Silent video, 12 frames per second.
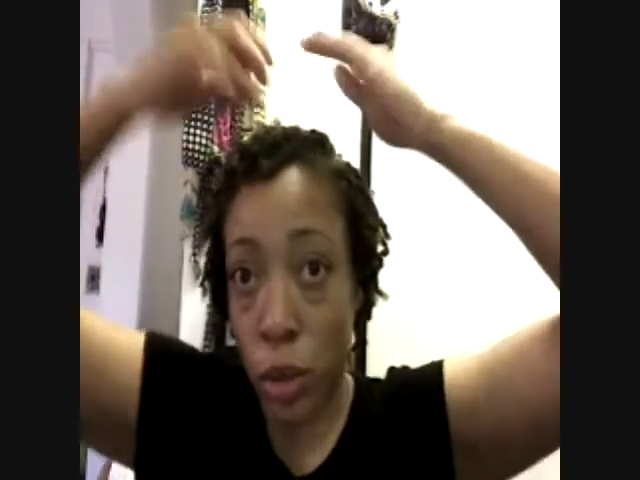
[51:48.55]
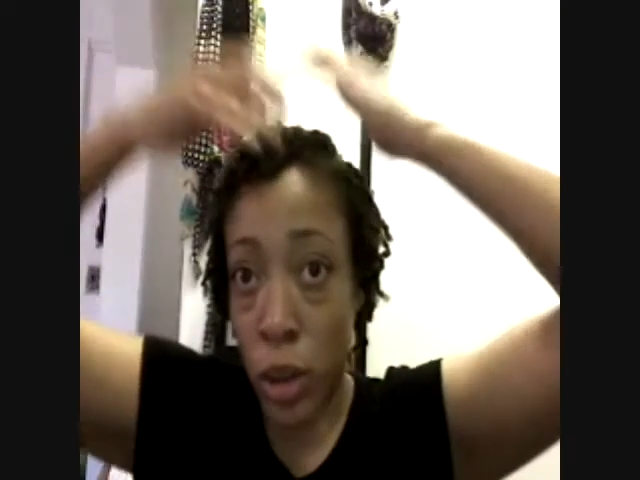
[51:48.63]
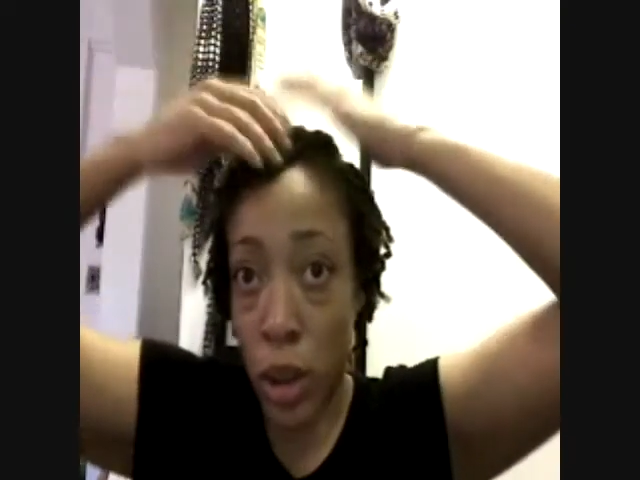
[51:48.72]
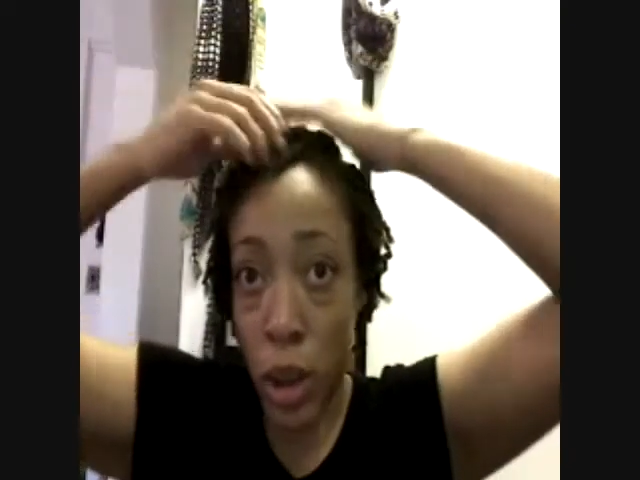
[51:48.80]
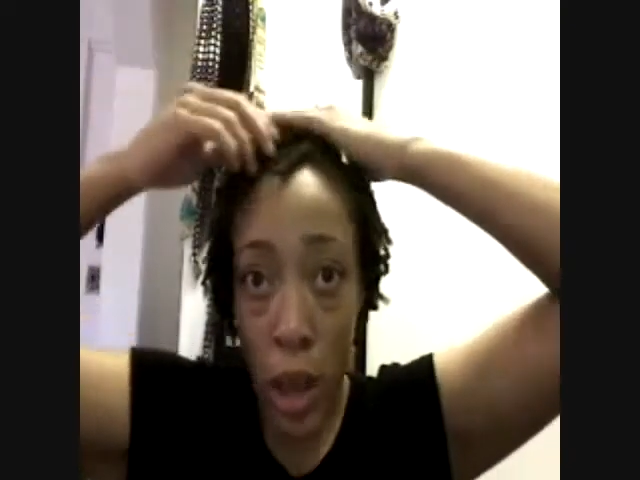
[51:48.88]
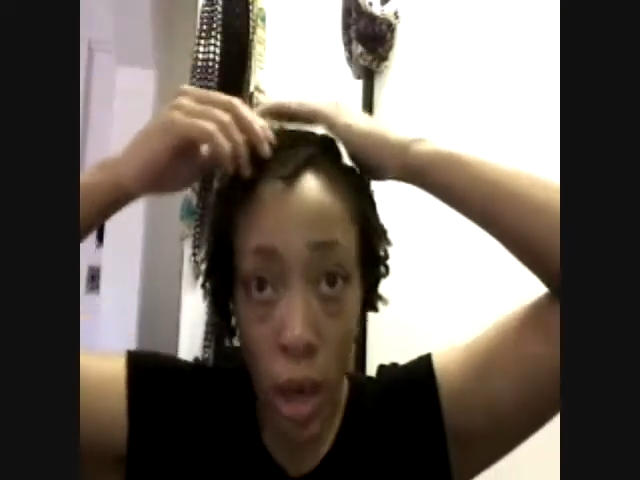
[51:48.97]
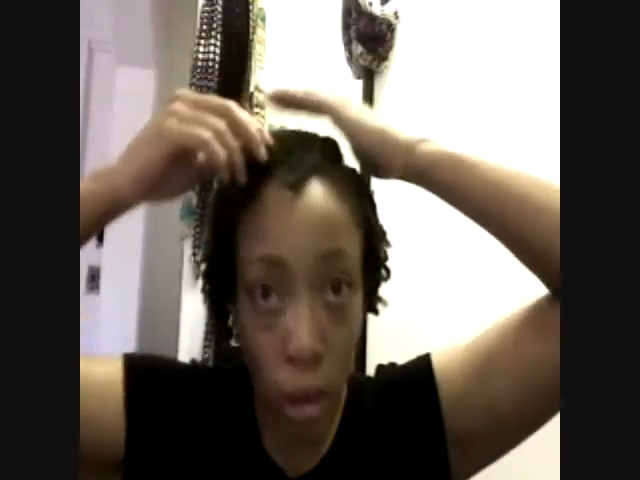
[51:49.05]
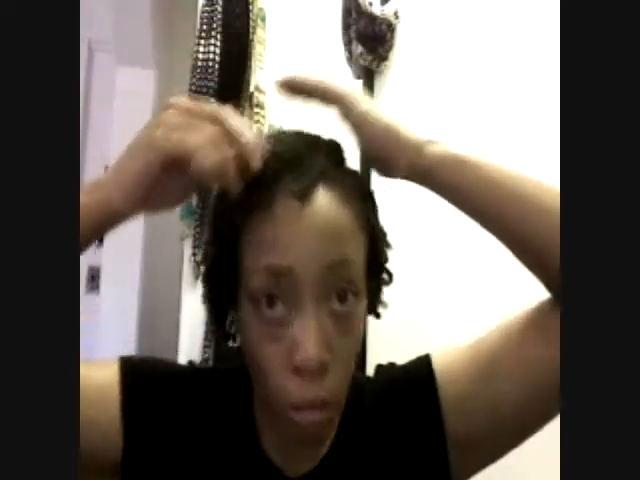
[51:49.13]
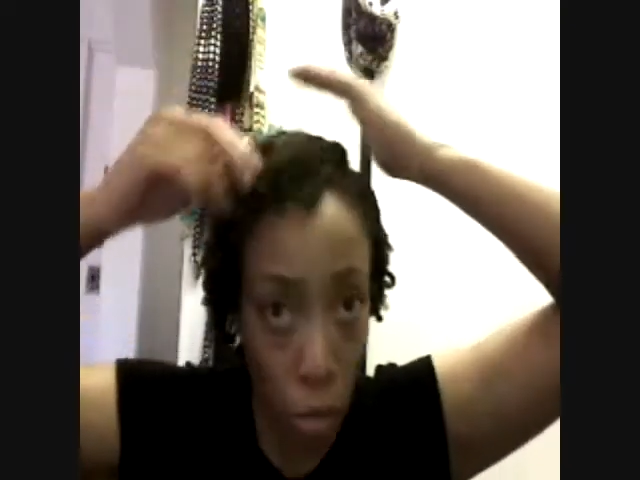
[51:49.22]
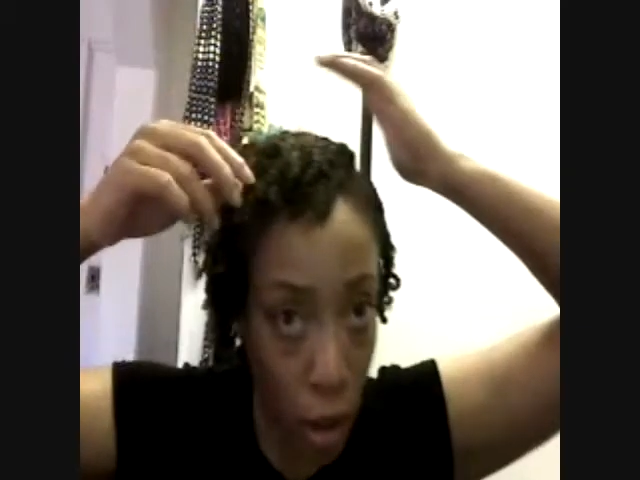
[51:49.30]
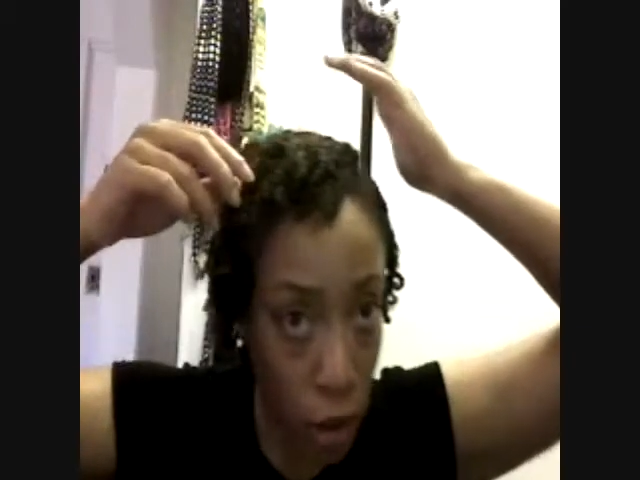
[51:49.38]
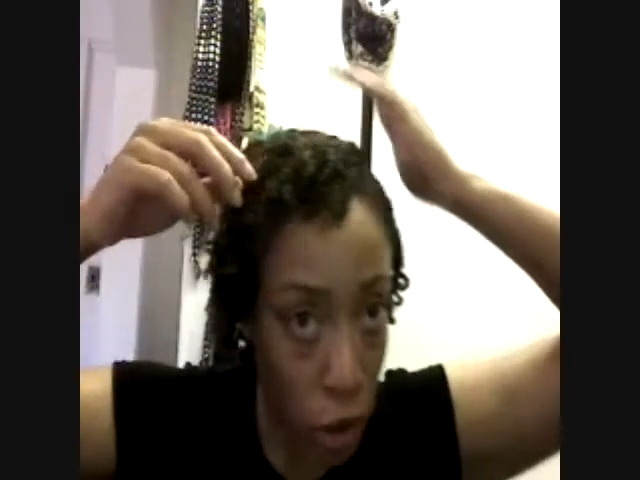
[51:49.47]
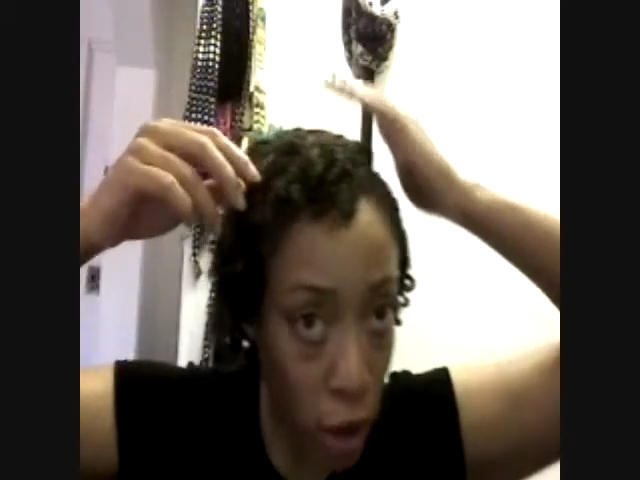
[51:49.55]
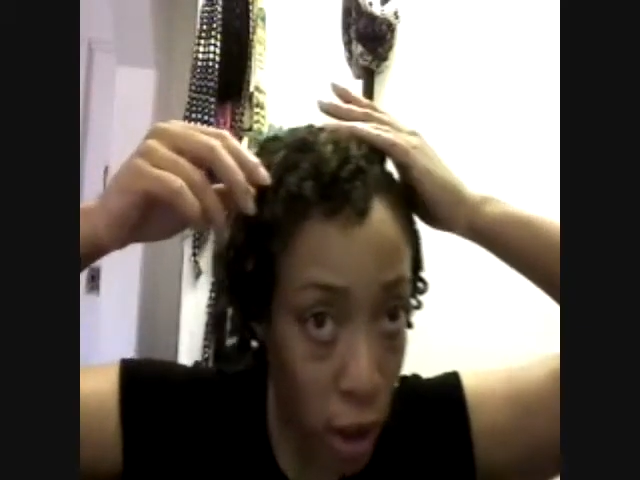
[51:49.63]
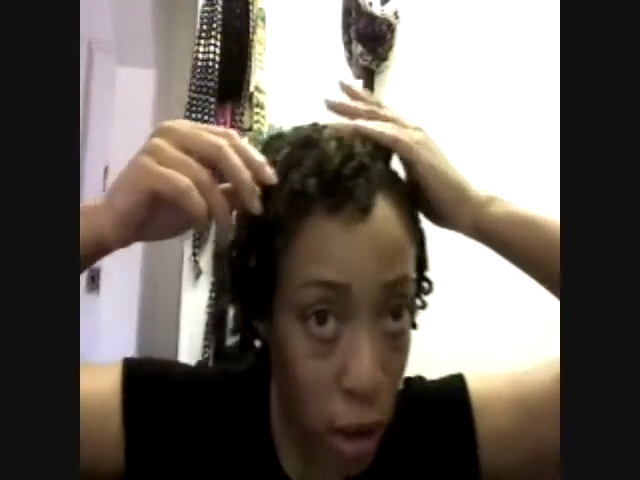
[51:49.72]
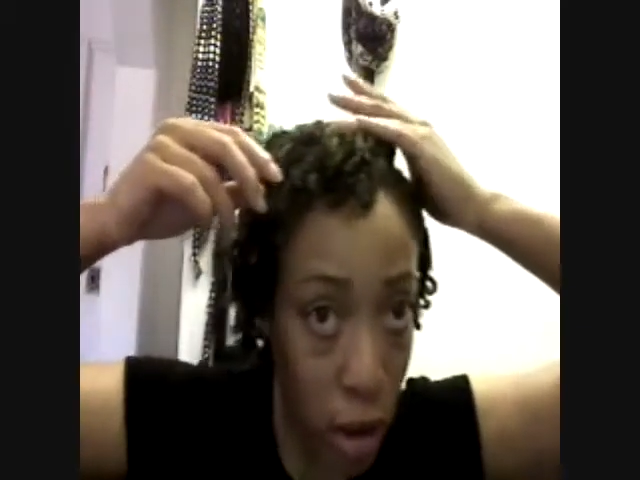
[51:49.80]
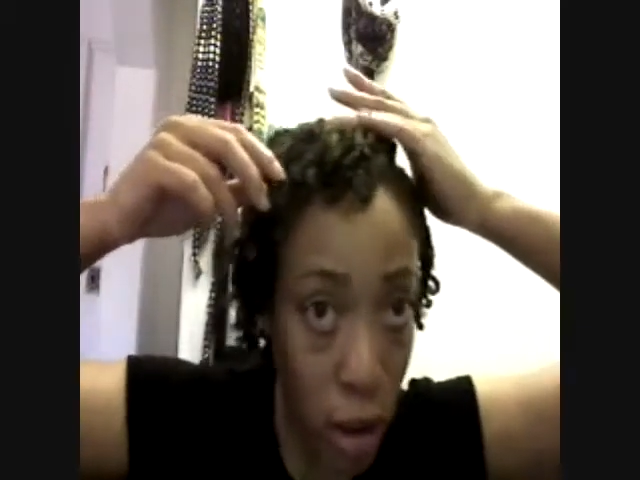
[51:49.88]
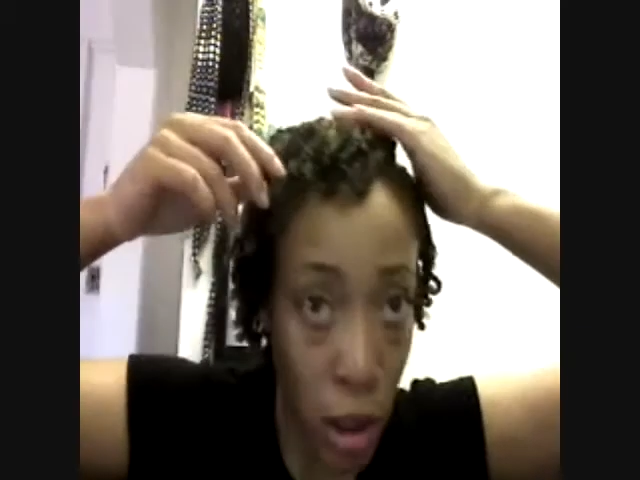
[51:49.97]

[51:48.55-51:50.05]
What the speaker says: you see kind of project.